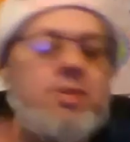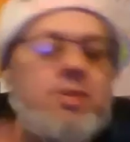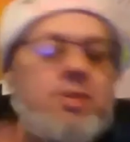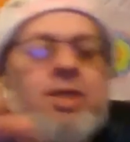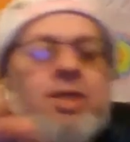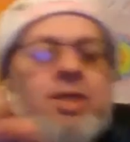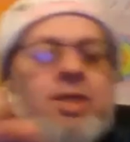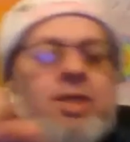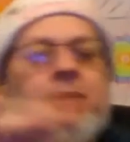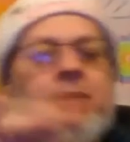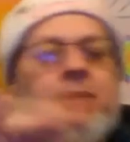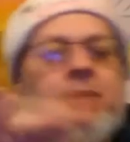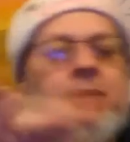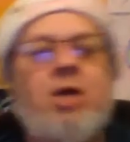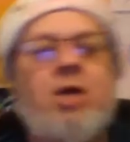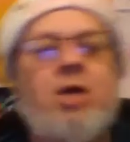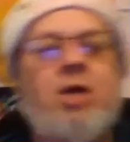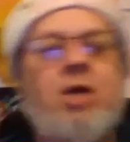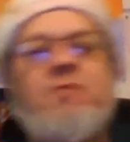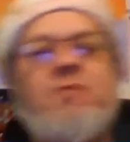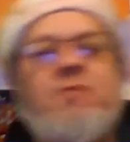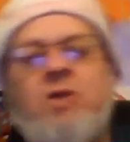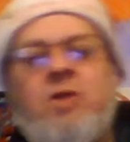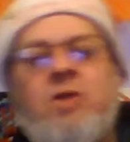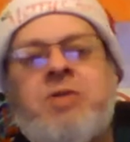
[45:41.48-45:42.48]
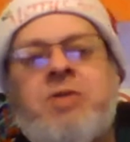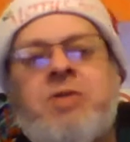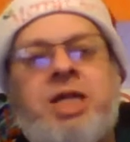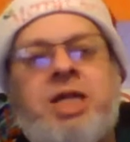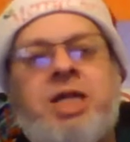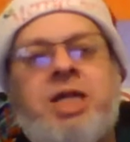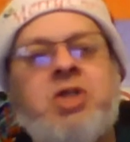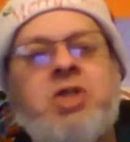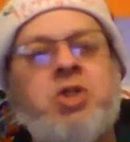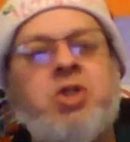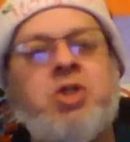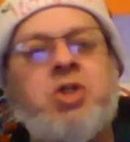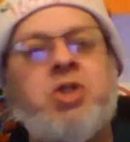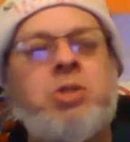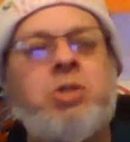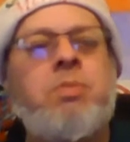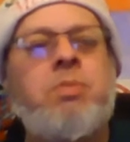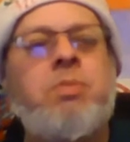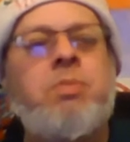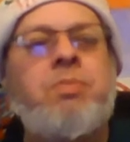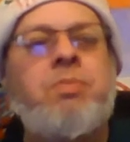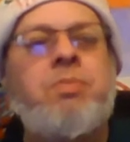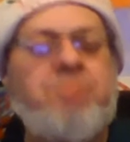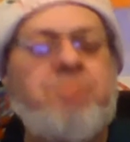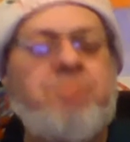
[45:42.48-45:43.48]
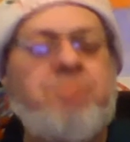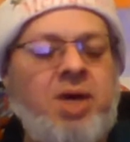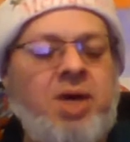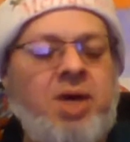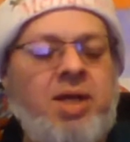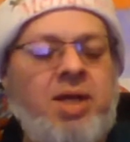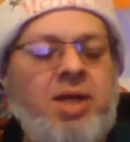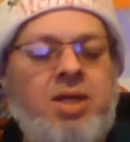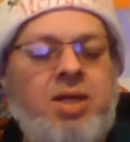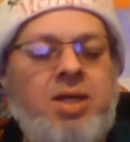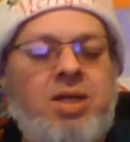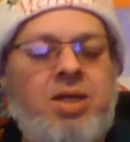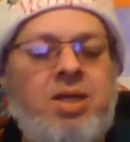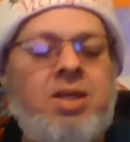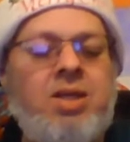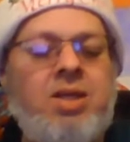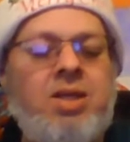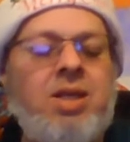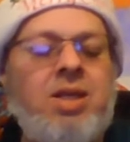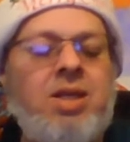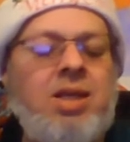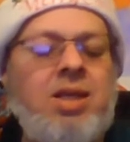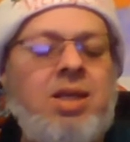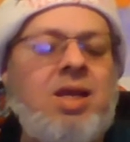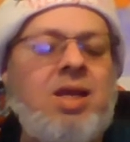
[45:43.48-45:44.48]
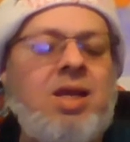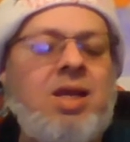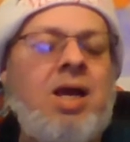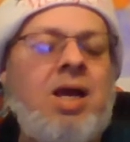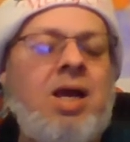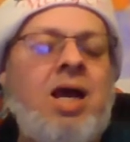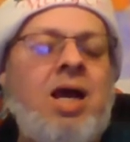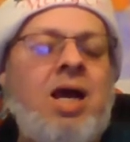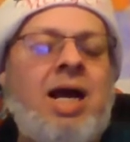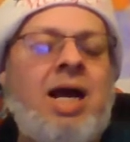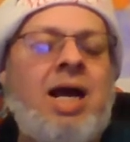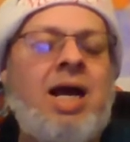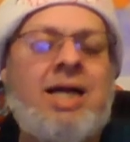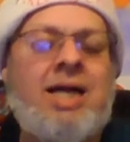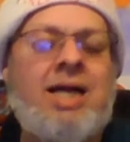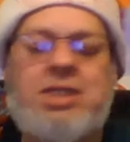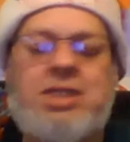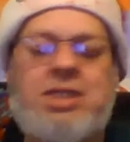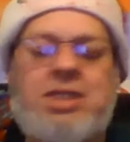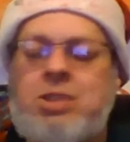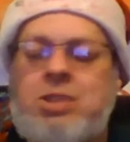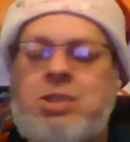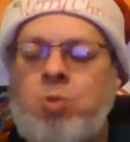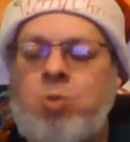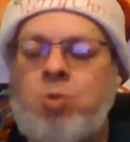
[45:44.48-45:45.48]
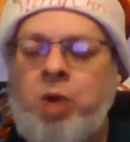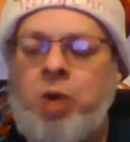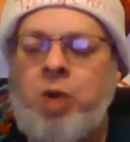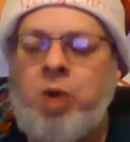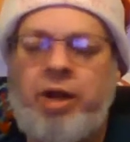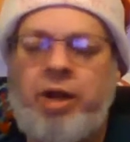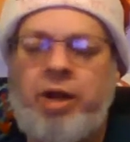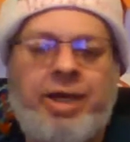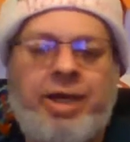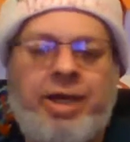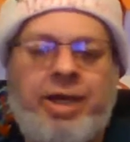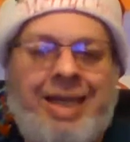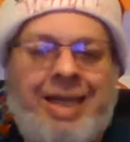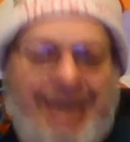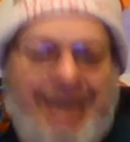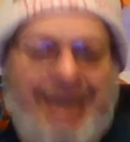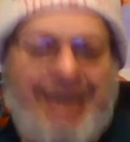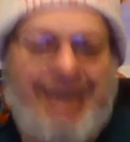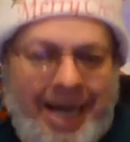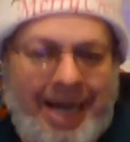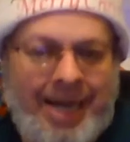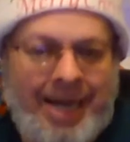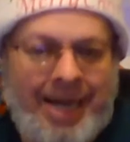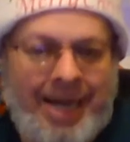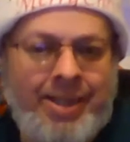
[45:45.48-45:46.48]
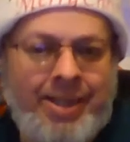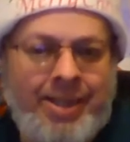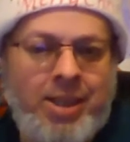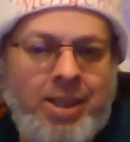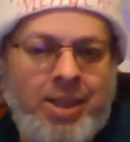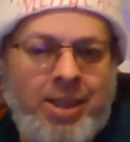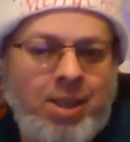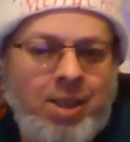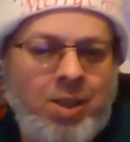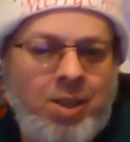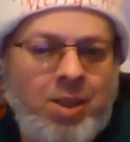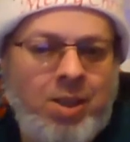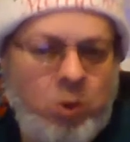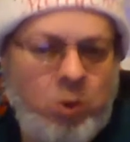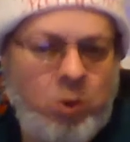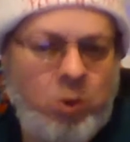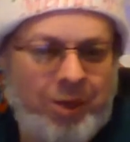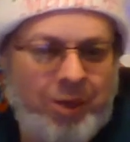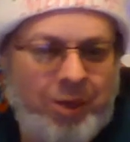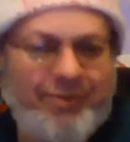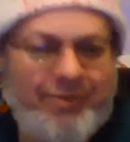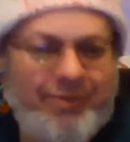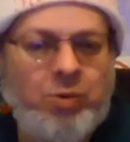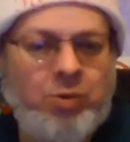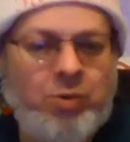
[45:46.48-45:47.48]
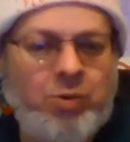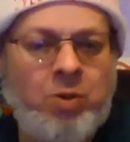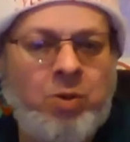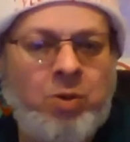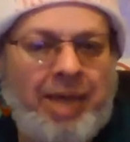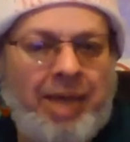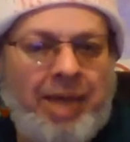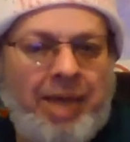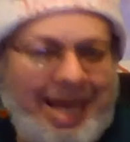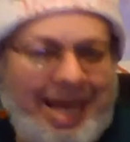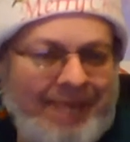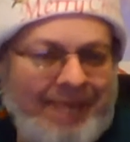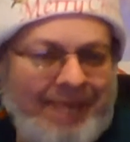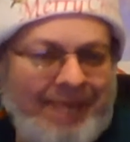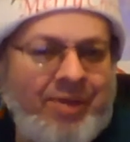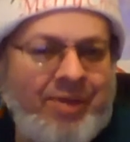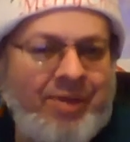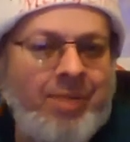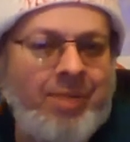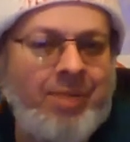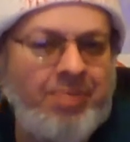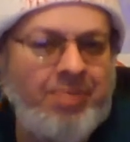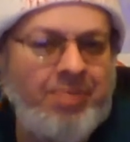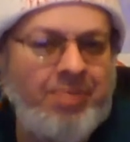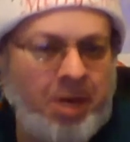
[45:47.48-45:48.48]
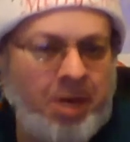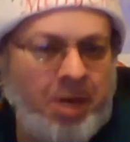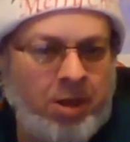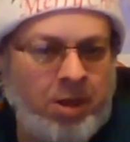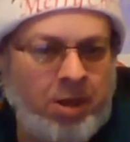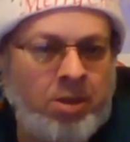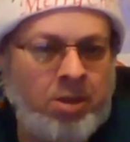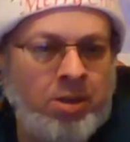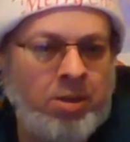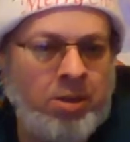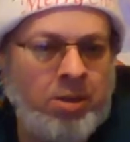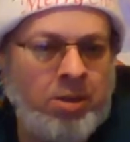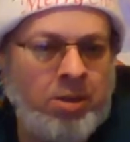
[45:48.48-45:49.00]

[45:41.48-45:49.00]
on a barn foundation. But I swear to God, whoever had that barn